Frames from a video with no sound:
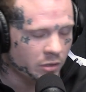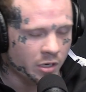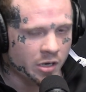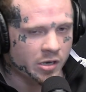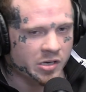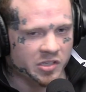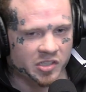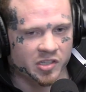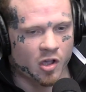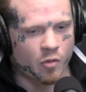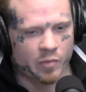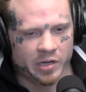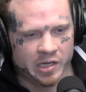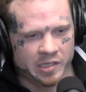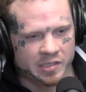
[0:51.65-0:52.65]
There's so
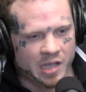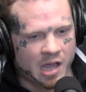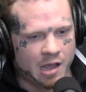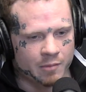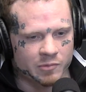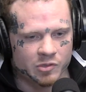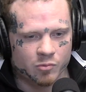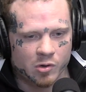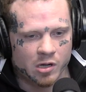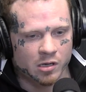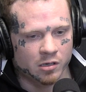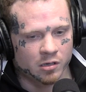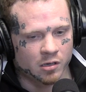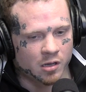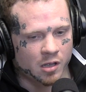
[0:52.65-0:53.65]
many times
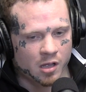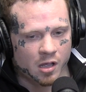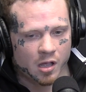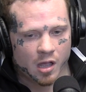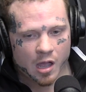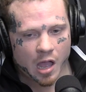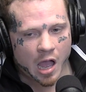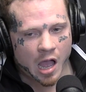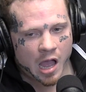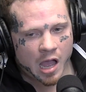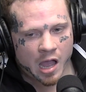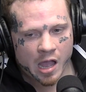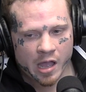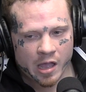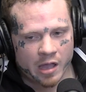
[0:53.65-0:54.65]
where
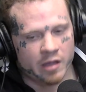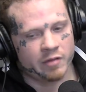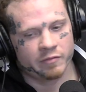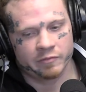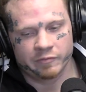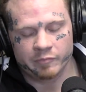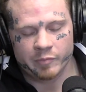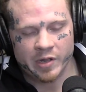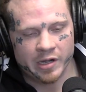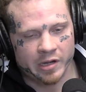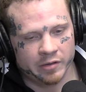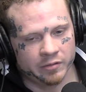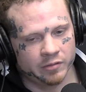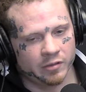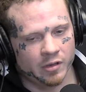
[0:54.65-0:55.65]
I have
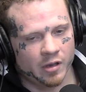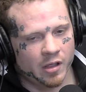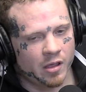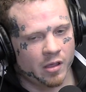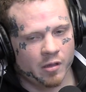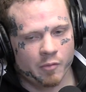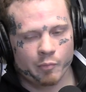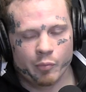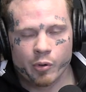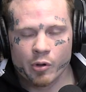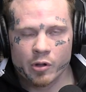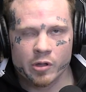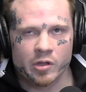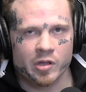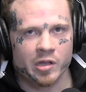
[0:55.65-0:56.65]
been
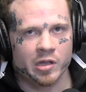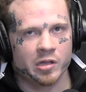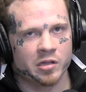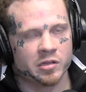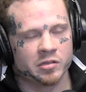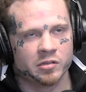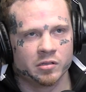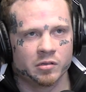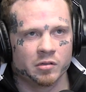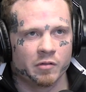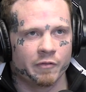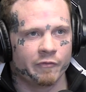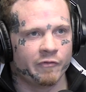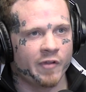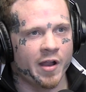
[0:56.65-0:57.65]
put in
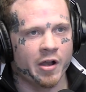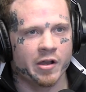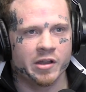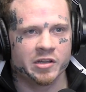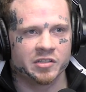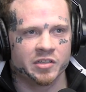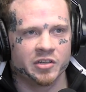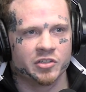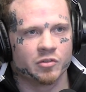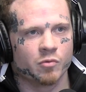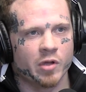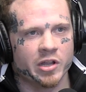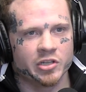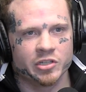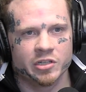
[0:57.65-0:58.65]
various
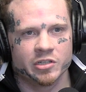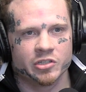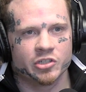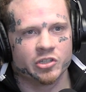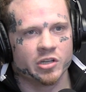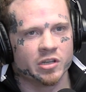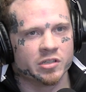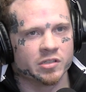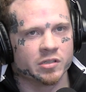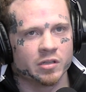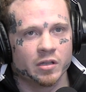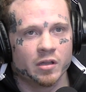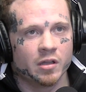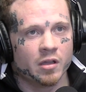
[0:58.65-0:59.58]
situations just